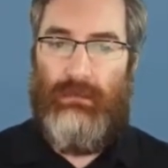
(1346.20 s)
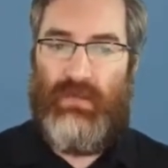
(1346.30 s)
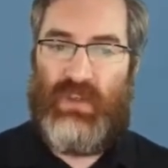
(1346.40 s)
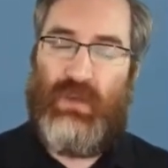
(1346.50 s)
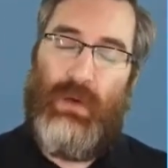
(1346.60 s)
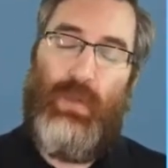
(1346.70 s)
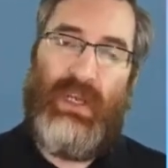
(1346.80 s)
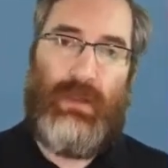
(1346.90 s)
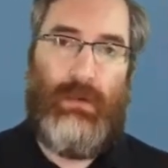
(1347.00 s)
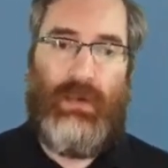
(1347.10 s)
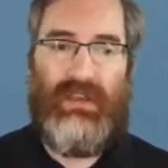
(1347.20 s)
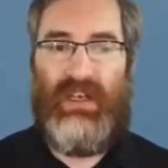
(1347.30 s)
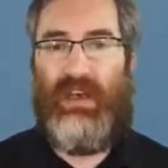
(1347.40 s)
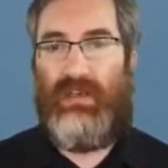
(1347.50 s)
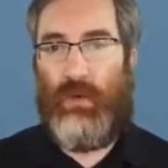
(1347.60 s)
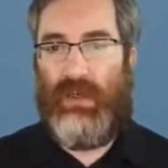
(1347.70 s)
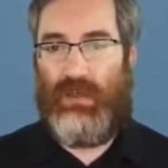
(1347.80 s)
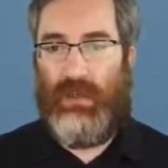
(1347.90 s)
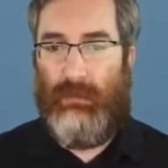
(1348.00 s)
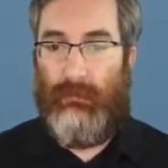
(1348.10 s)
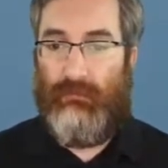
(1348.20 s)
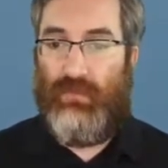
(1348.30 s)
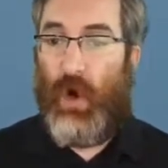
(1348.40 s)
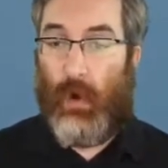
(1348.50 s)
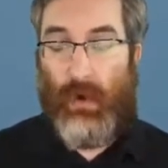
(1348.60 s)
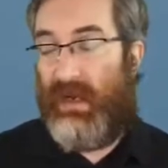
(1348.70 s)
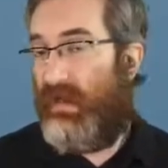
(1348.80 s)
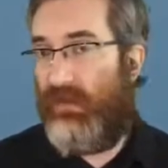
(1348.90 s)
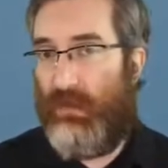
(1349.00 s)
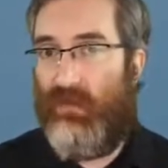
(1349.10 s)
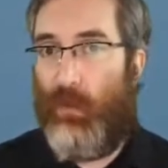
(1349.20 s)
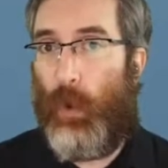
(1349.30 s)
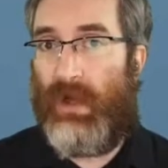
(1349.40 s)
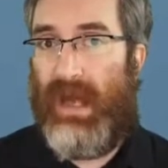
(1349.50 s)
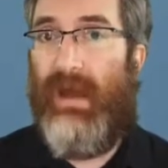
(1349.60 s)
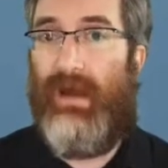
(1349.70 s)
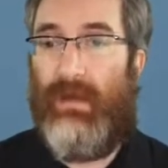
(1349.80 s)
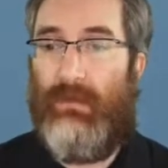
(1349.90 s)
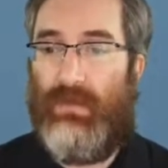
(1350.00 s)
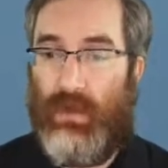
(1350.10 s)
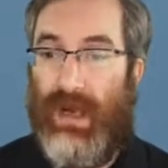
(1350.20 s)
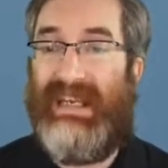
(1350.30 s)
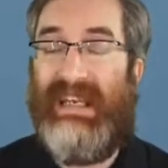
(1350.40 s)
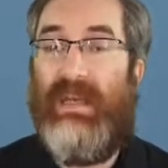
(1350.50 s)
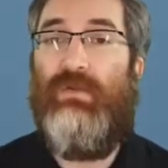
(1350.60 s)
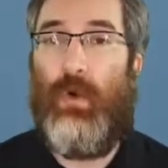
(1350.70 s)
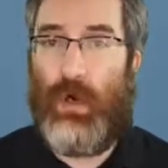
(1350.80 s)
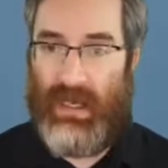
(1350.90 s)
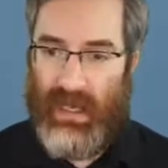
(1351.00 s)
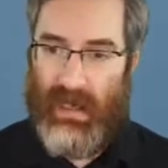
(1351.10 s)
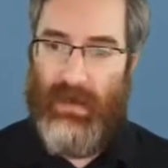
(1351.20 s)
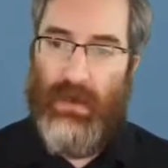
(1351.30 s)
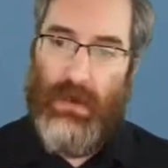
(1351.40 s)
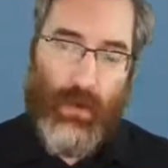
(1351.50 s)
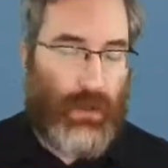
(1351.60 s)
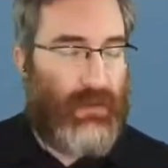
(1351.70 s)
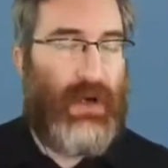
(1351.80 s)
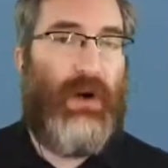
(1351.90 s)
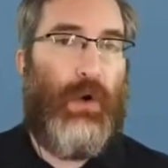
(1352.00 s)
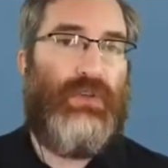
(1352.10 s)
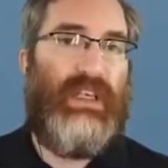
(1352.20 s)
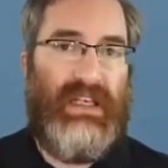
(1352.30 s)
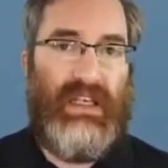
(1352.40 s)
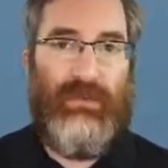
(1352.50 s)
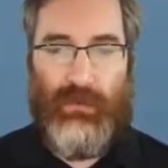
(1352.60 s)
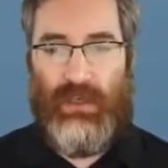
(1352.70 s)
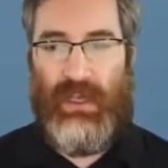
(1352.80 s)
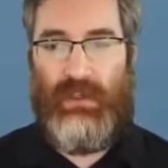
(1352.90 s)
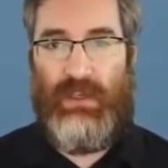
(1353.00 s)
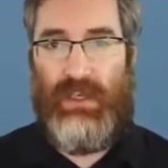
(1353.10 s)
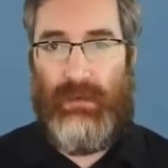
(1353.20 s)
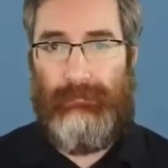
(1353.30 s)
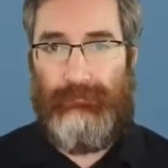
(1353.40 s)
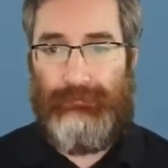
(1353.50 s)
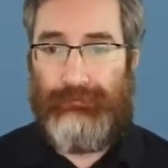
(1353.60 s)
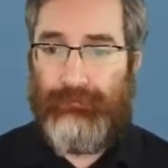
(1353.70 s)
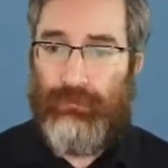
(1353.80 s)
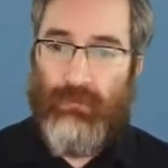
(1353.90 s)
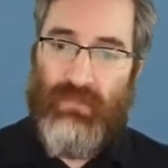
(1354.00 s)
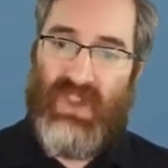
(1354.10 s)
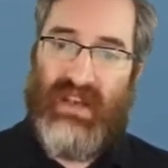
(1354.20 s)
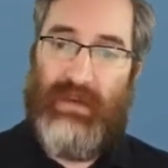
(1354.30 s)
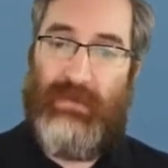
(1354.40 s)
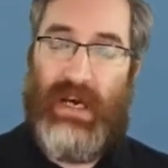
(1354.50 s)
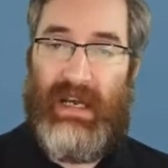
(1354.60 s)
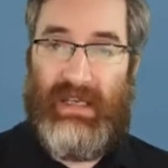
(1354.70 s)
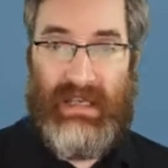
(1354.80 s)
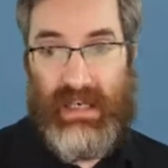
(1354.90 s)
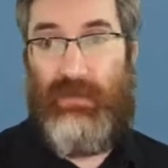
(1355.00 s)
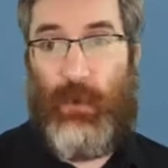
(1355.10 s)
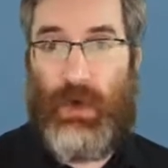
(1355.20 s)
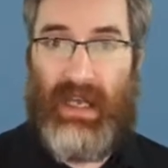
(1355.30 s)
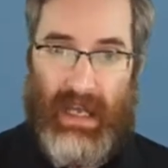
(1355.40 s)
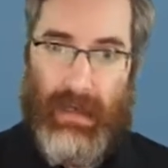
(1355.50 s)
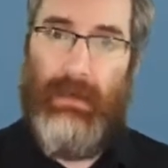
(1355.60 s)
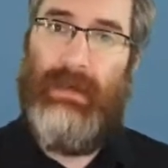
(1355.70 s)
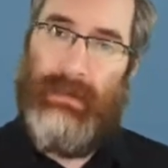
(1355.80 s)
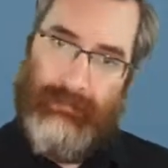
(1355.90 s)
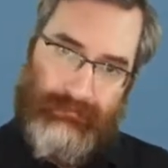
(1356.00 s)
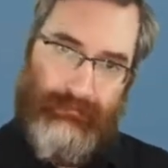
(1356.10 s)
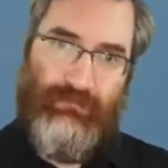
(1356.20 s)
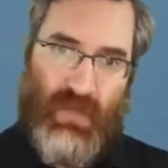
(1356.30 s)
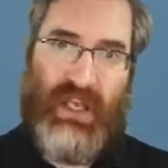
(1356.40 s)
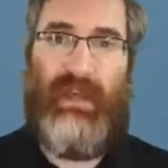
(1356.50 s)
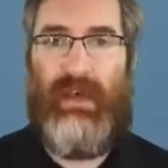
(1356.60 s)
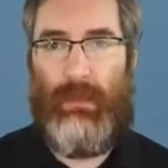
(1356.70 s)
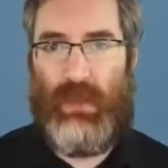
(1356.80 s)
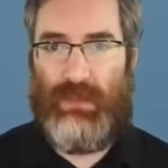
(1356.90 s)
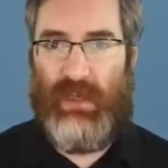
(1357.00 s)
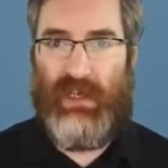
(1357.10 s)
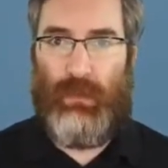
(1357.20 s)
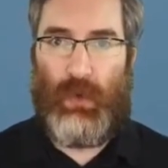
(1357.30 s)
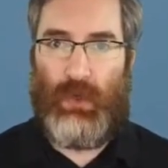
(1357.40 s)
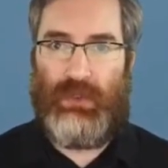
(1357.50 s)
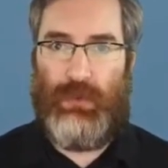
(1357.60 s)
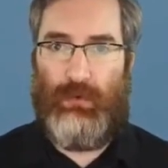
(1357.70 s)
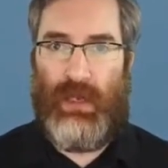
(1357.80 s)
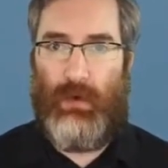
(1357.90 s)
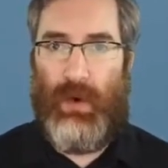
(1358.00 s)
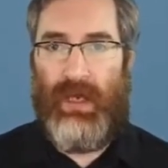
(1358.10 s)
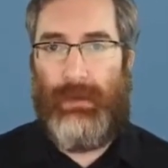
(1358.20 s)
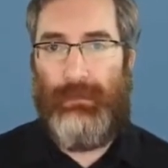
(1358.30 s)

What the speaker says: So then we can look at the next question. Are any of them 4K? Do I need 4K or do I only need full HD? If I need 4K, again, that puts me into Pearl 2 right away.